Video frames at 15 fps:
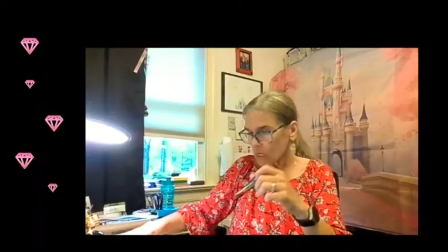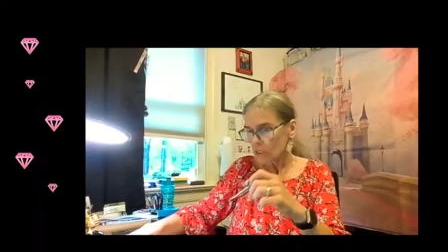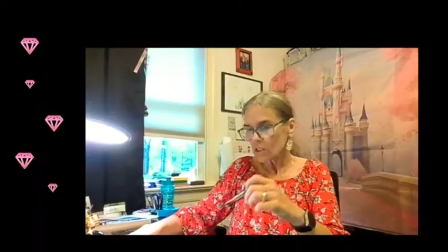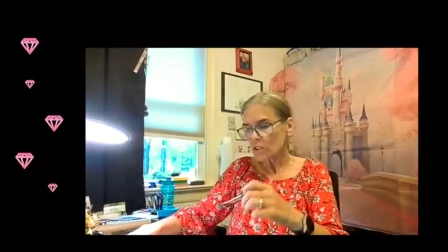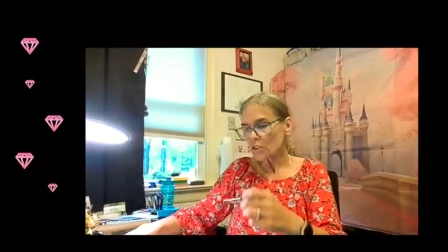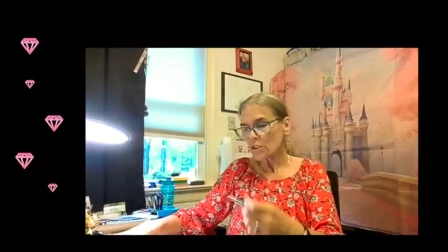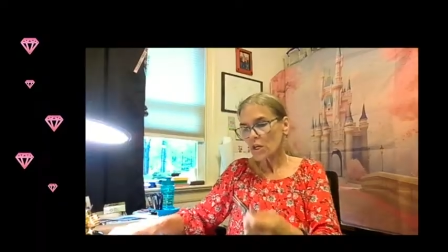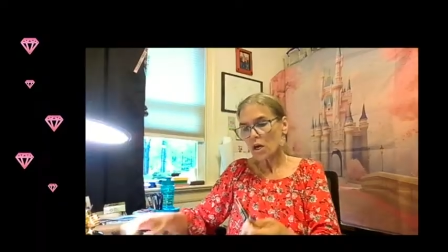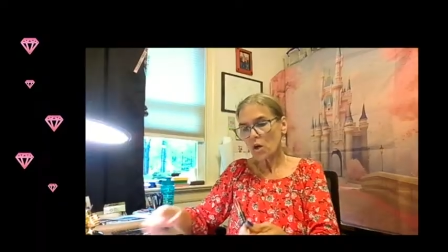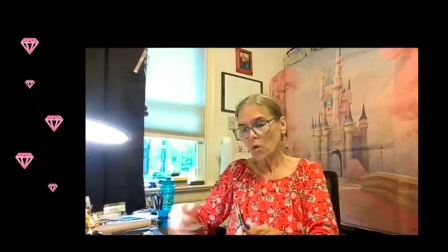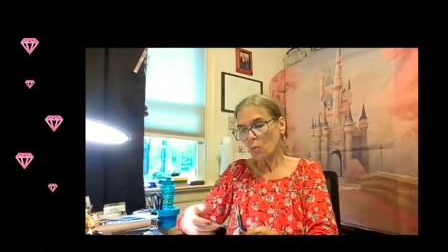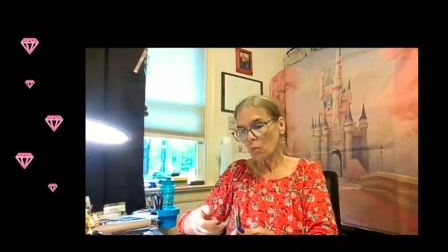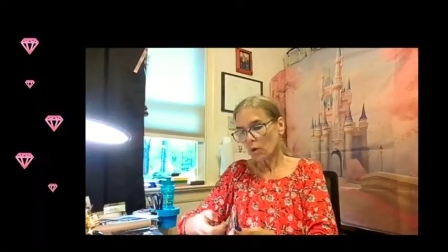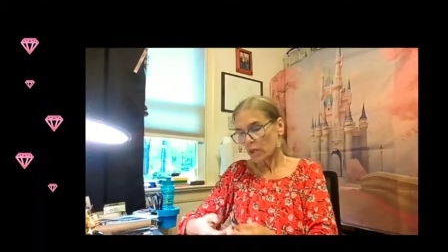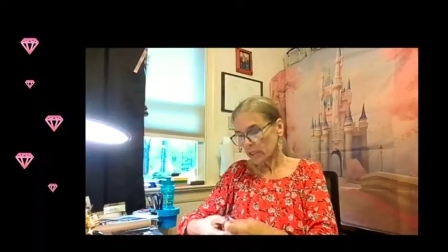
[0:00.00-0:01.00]
So
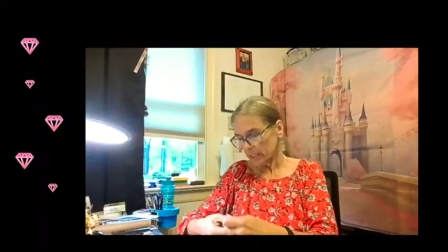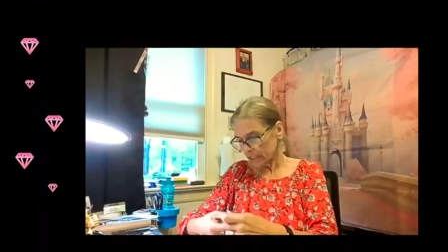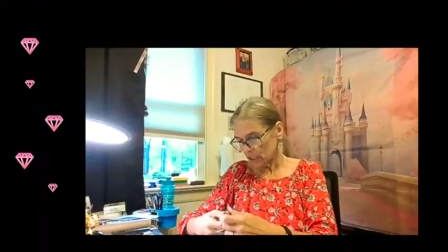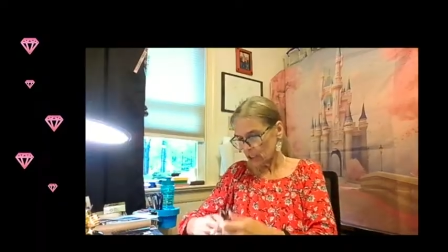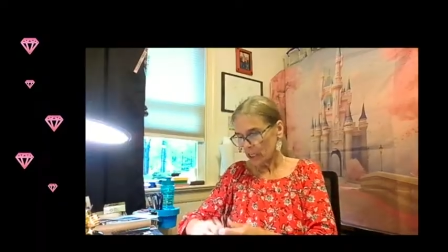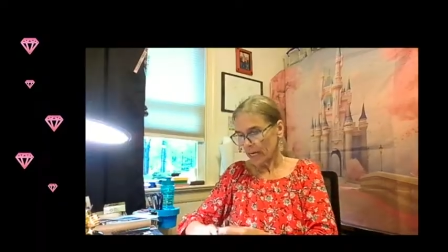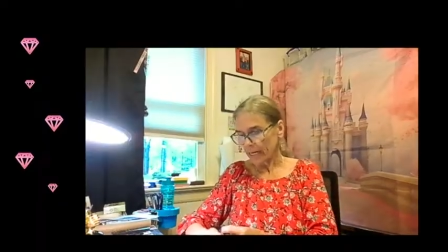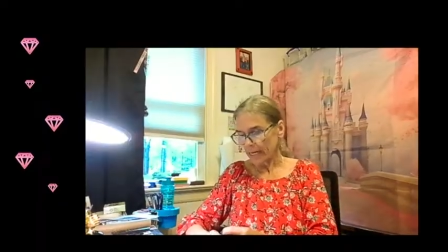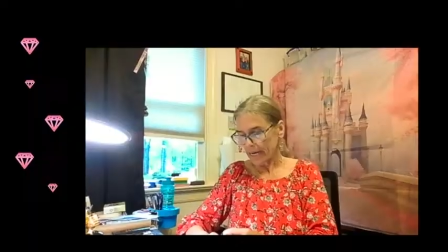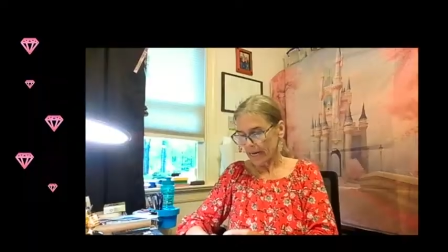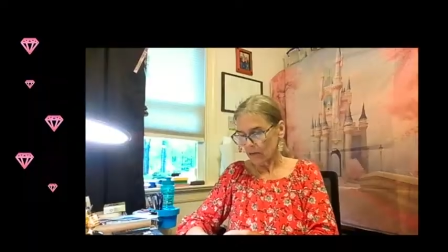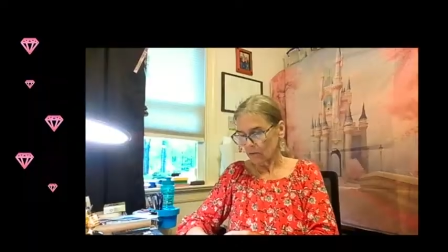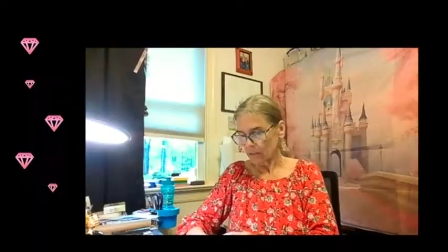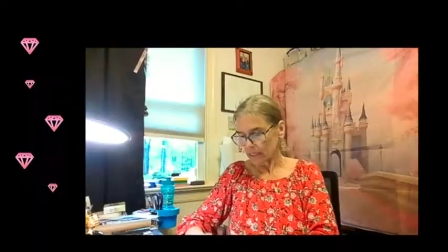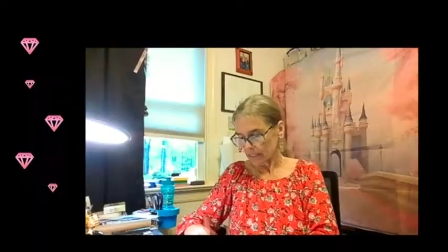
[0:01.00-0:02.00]
we're going to check it
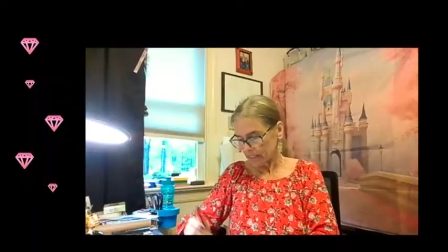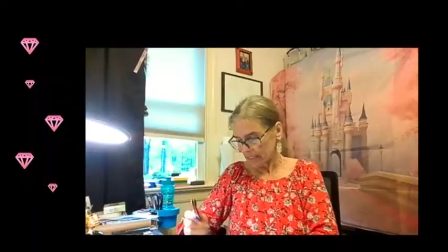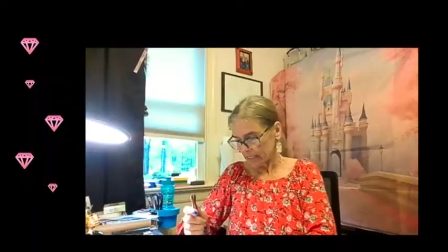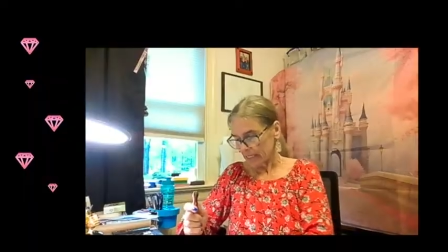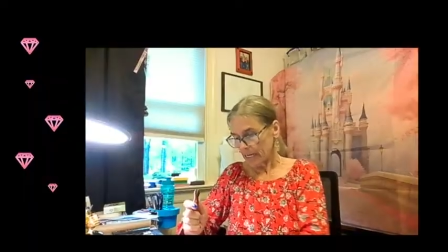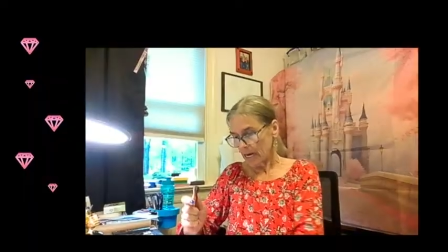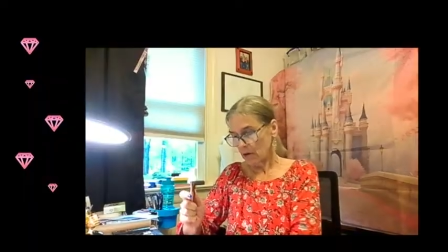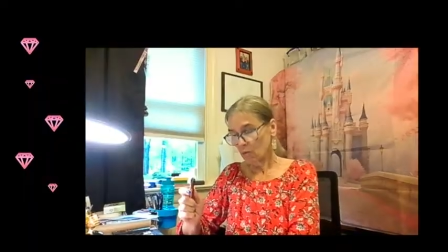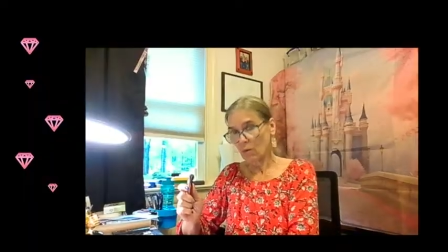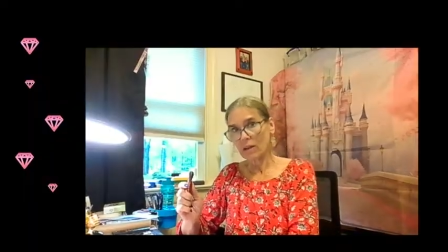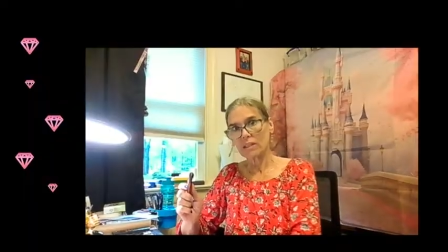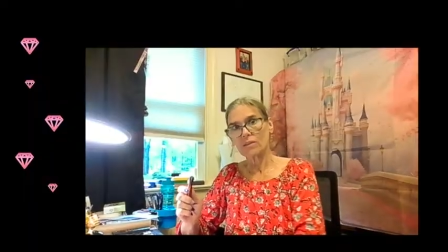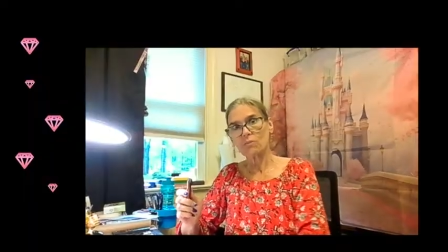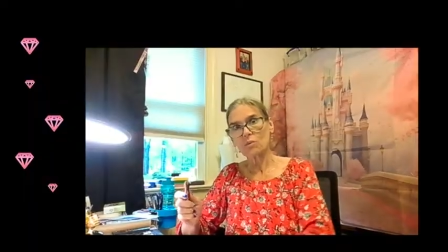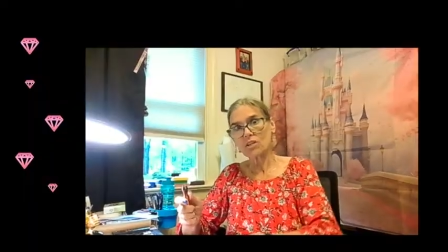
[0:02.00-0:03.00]
out and see how
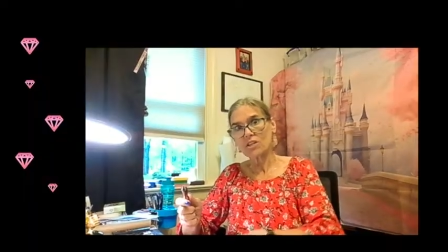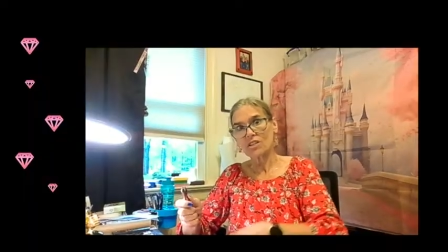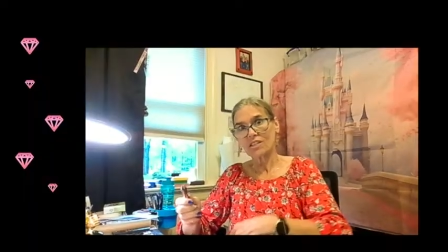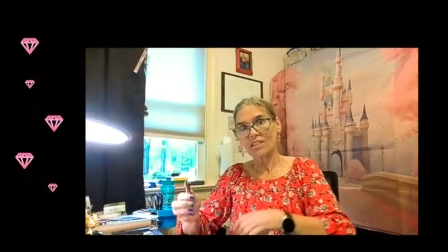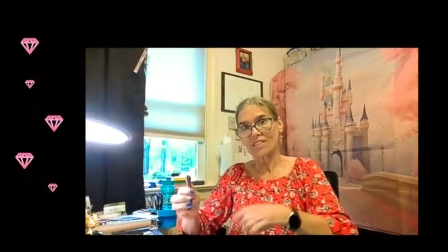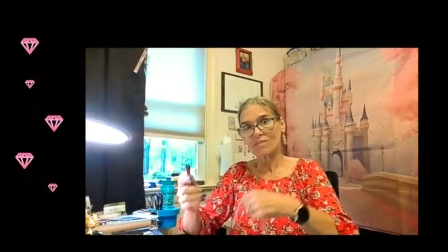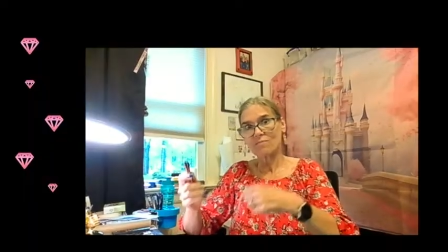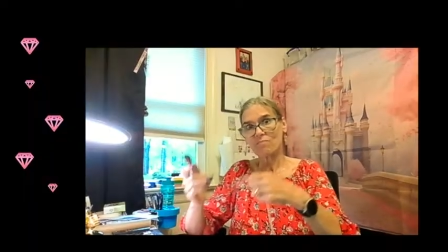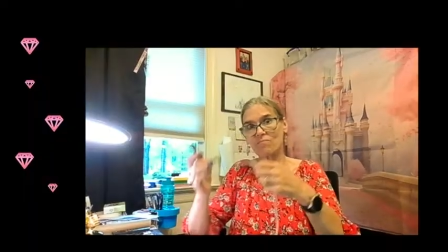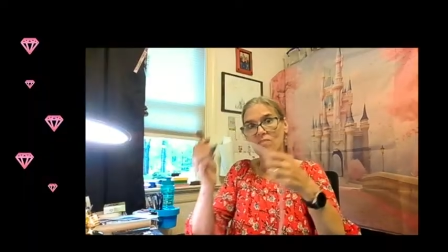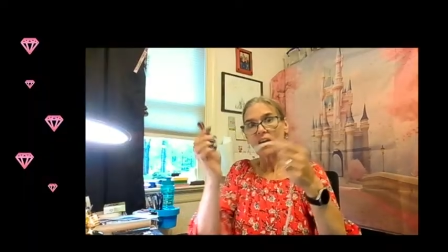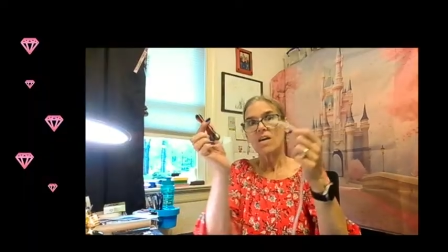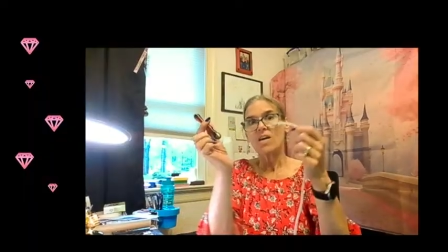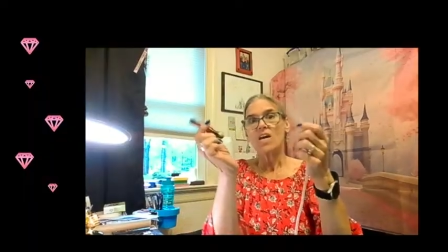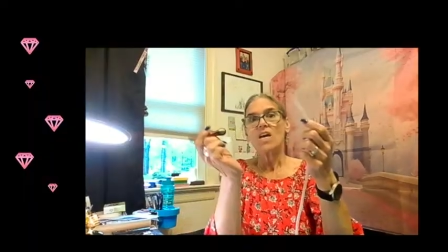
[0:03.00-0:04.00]
well it works.
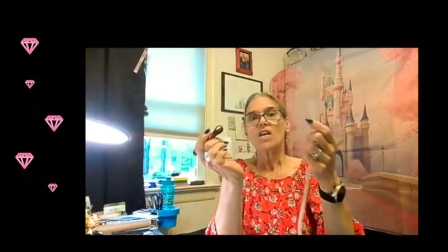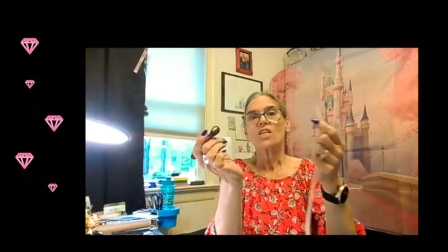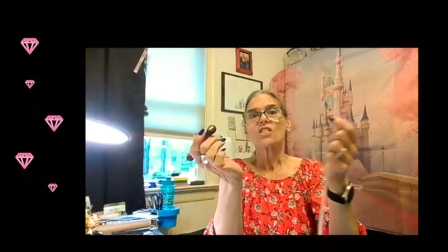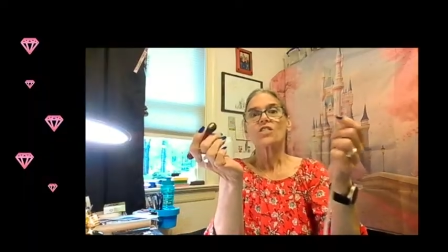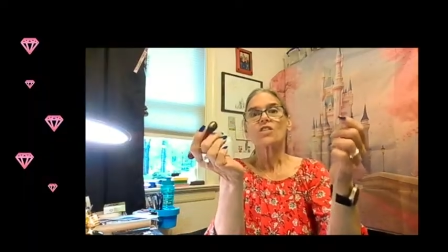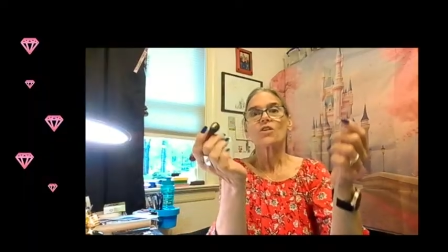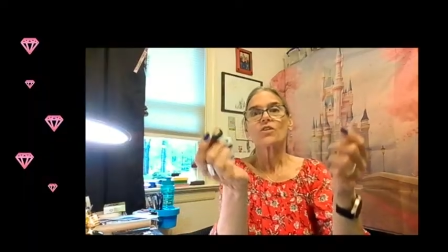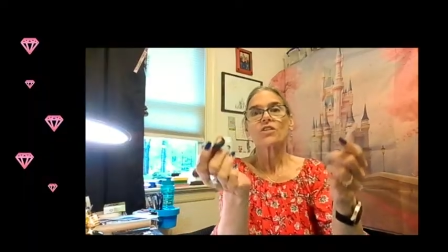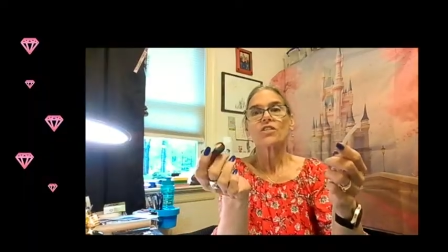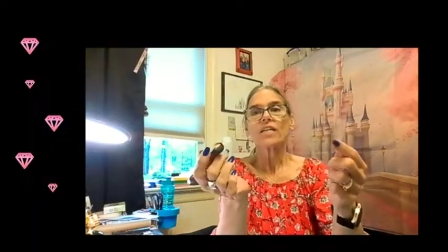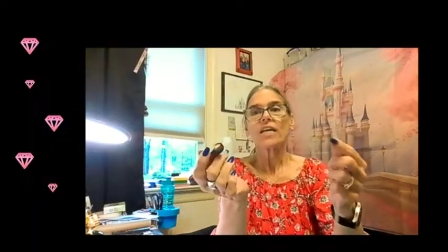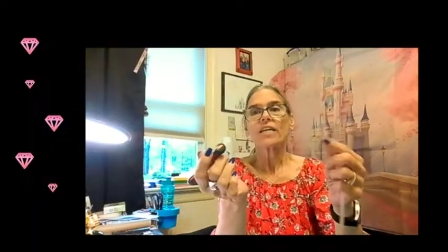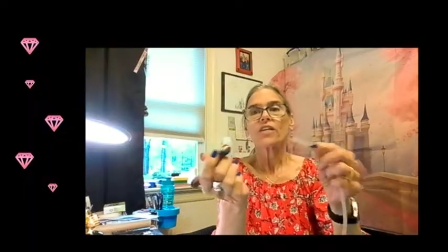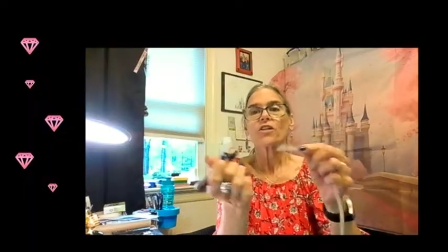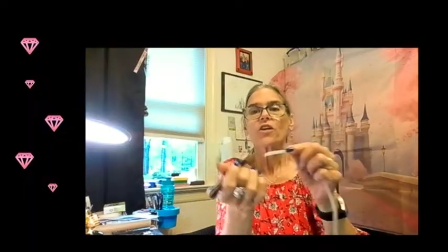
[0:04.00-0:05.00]
So you
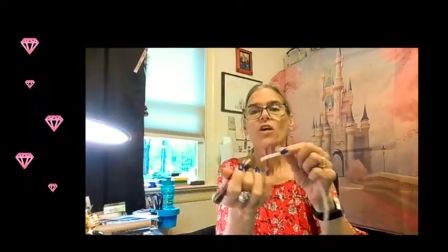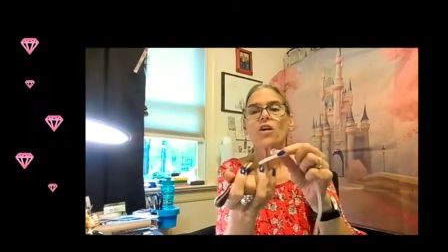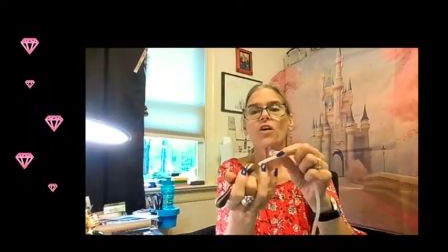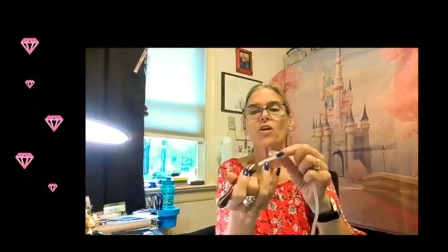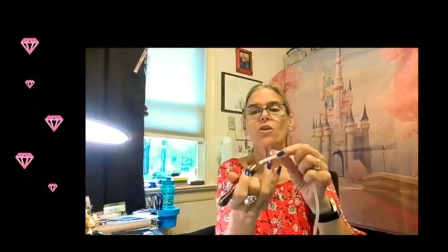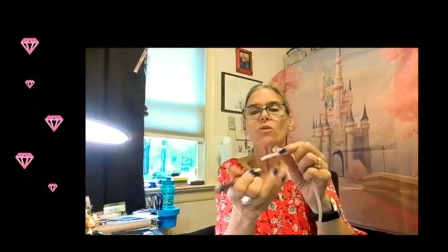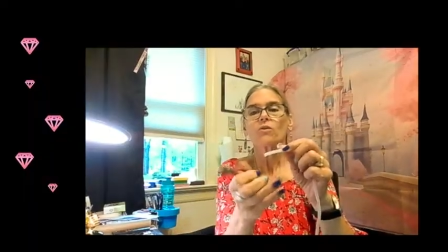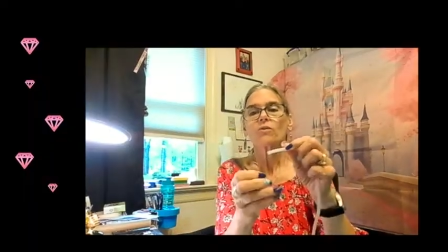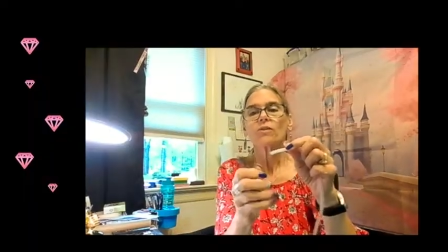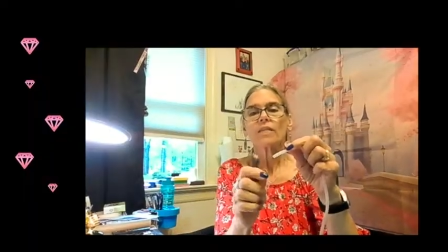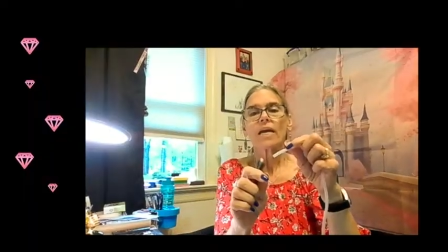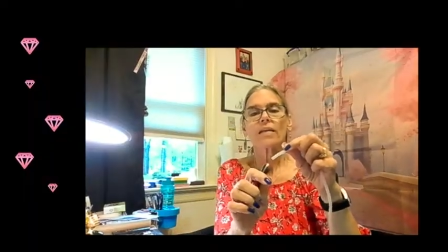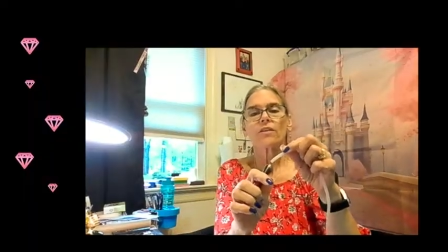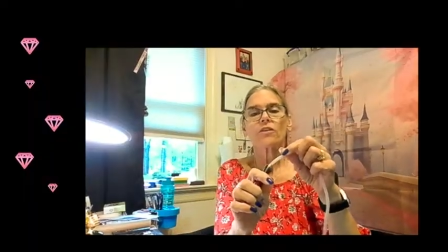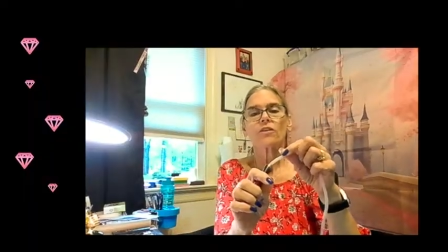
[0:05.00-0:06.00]
take your hose
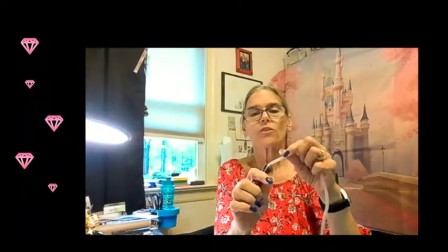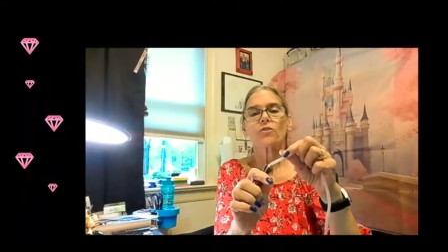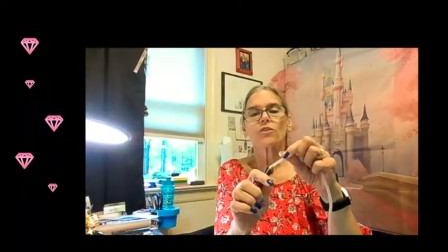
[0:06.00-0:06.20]
and you